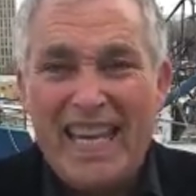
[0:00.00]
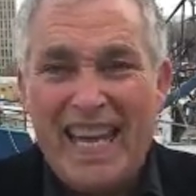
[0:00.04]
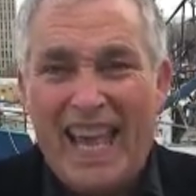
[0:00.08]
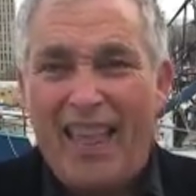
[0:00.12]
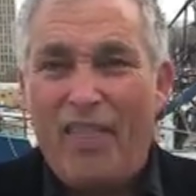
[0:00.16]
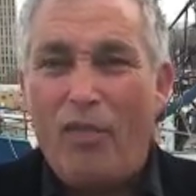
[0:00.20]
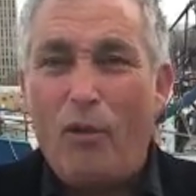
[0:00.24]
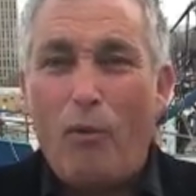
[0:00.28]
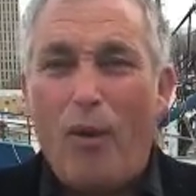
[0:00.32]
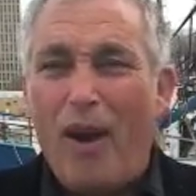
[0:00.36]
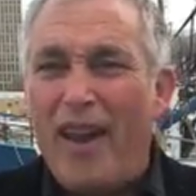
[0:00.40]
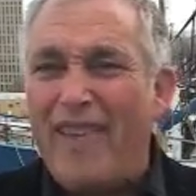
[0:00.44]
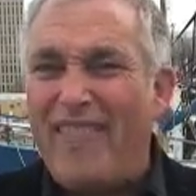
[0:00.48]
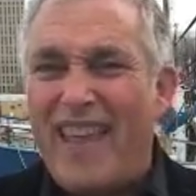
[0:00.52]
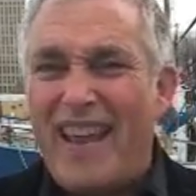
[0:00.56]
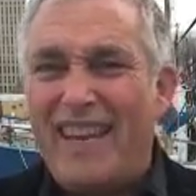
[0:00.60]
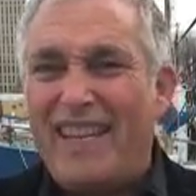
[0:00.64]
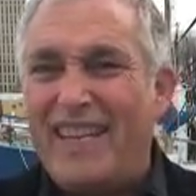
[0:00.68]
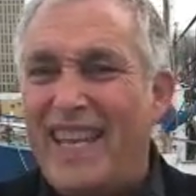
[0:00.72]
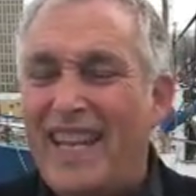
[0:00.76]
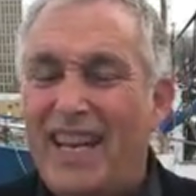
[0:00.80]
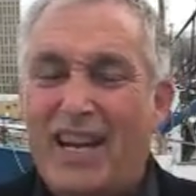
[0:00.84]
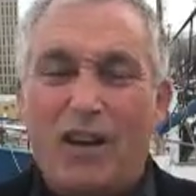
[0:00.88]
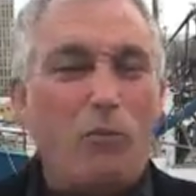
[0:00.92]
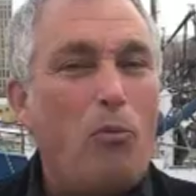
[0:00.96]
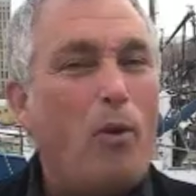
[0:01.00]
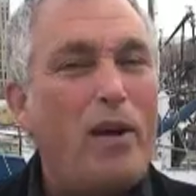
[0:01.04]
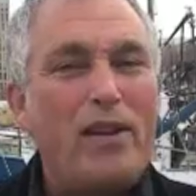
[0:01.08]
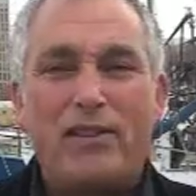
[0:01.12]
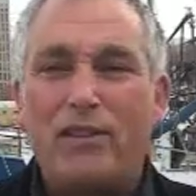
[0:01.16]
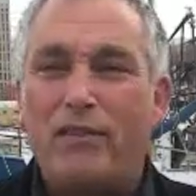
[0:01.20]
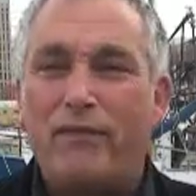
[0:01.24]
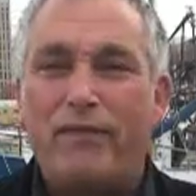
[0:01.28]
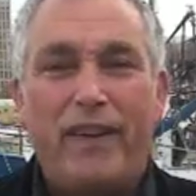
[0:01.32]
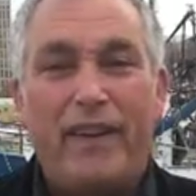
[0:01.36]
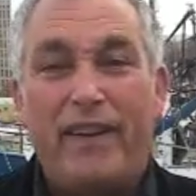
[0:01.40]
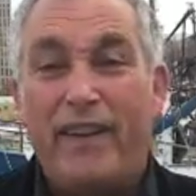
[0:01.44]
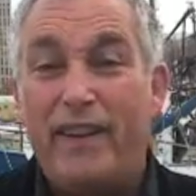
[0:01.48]
and the way they did it
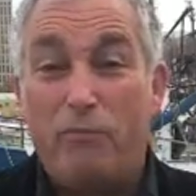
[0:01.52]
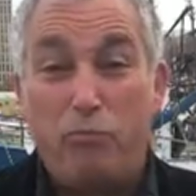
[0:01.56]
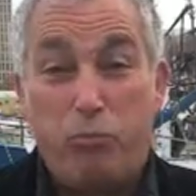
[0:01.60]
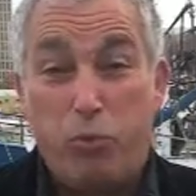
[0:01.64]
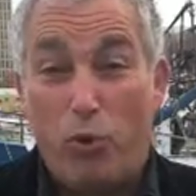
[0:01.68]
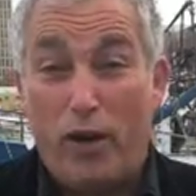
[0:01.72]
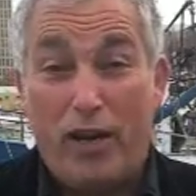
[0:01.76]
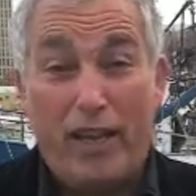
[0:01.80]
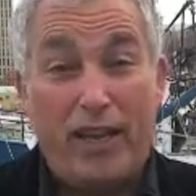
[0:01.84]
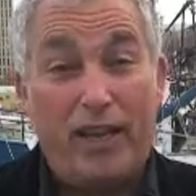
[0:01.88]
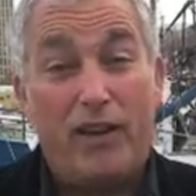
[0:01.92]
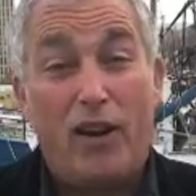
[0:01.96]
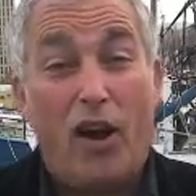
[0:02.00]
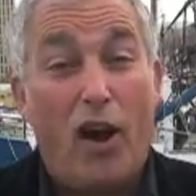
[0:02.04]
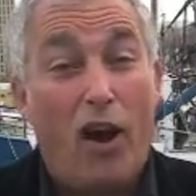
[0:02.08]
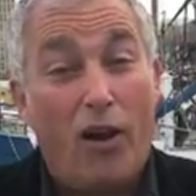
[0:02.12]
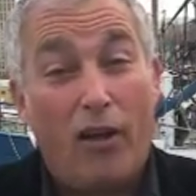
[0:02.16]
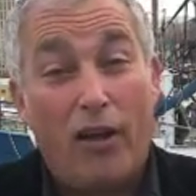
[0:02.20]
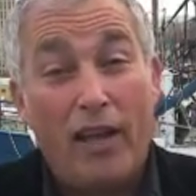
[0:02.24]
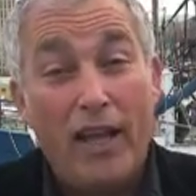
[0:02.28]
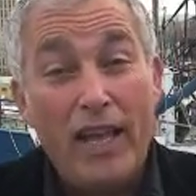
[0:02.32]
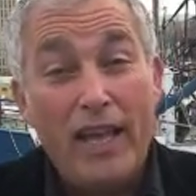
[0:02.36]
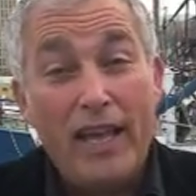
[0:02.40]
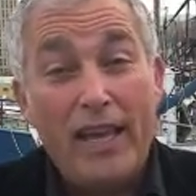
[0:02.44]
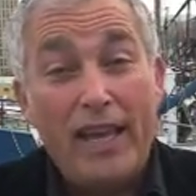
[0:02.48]
wasn't very pretty at all.